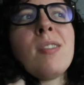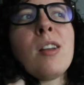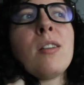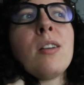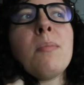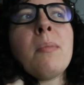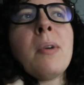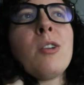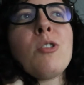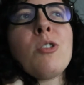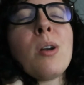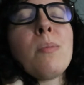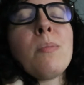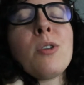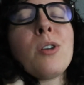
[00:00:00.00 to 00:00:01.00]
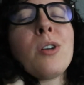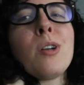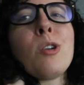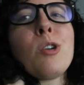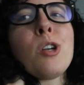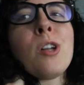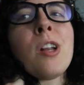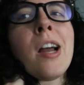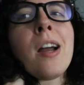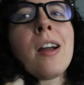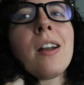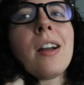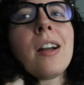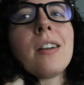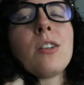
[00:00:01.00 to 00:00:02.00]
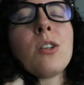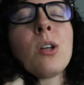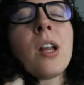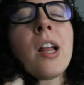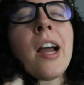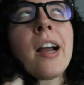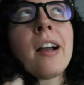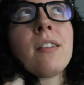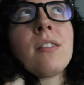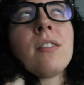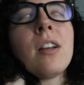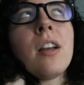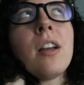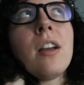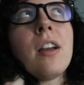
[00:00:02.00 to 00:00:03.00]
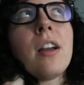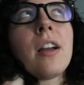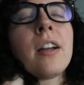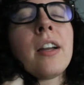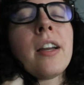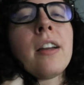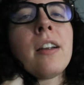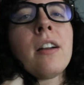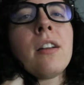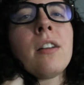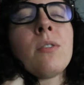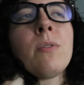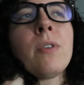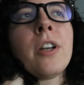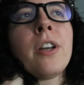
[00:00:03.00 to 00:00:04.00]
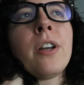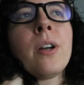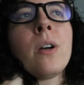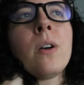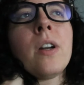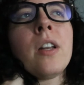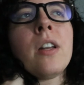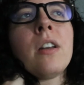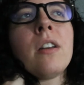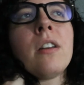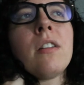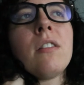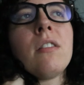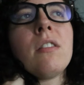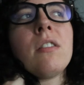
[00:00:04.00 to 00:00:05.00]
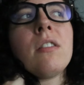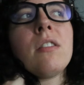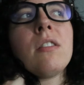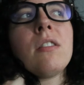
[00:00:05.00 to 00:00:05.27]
Nothing much. So I'm just gonna chill out, at uh, chillax. I gotta edit this video and then